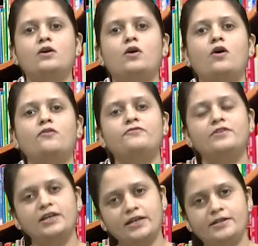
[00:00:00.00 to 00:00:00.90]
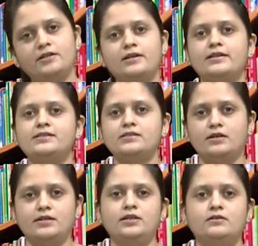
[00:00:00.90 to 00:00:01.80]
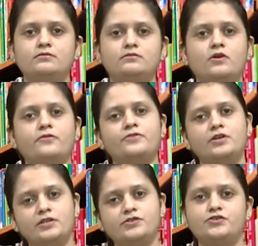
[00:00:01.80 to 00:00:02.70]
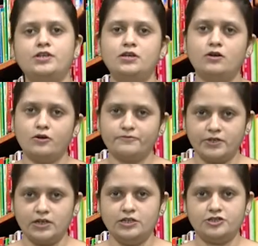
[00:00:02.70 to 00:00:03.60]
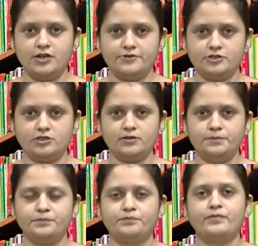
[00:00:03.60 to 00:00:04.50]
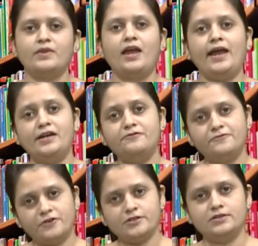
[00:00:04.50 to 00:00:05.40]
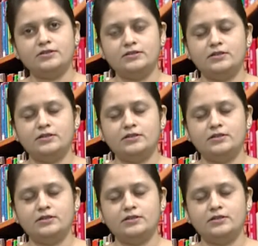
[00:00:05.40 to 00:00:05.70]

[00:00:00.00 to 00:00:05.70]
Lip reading: of literary study of the history of English literature. And further,